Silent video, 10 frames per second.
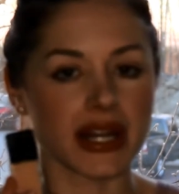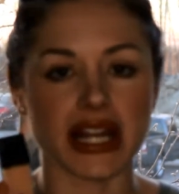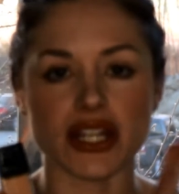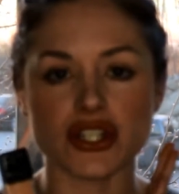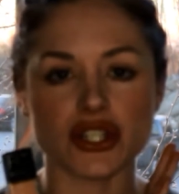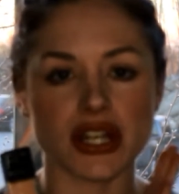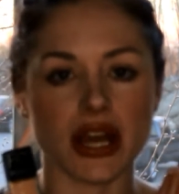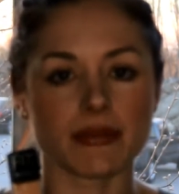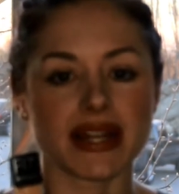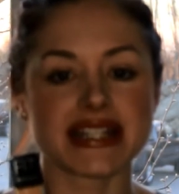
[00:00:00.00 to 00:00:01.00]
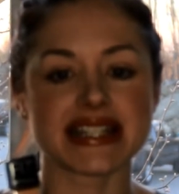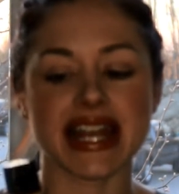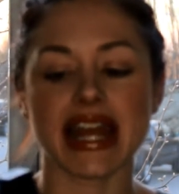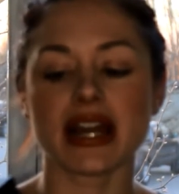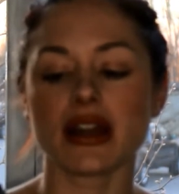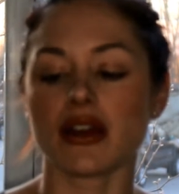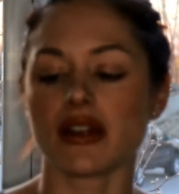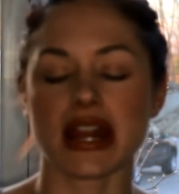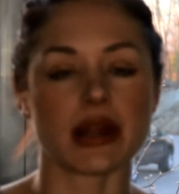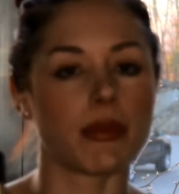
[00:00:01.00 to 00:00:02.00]
put it initially on my skin,
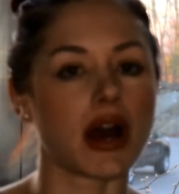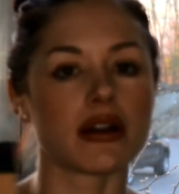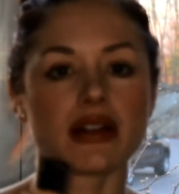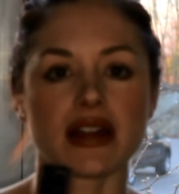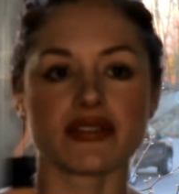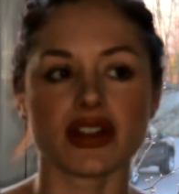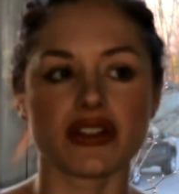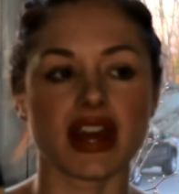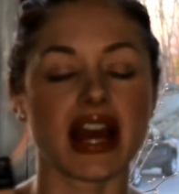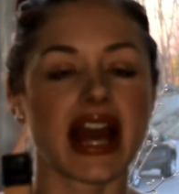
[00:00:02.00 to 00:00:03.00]
in the bottle, everything.